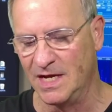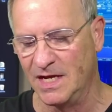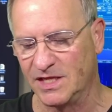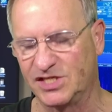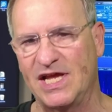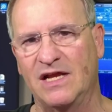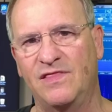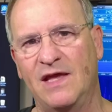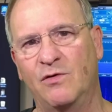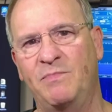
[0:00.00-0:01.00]
The second
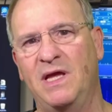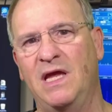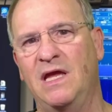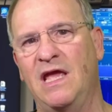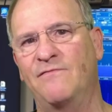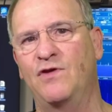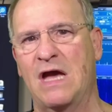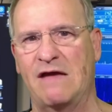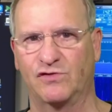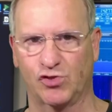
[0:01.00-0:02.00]
thing would be, if you
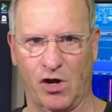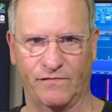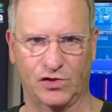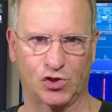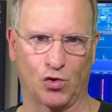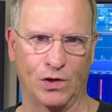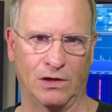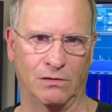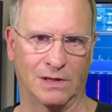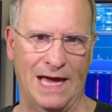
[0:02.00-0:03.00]
have soft
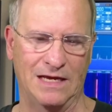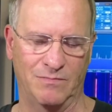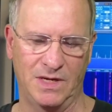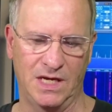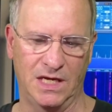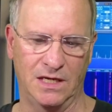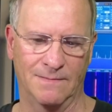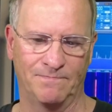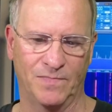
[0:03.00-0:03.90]
soil like me,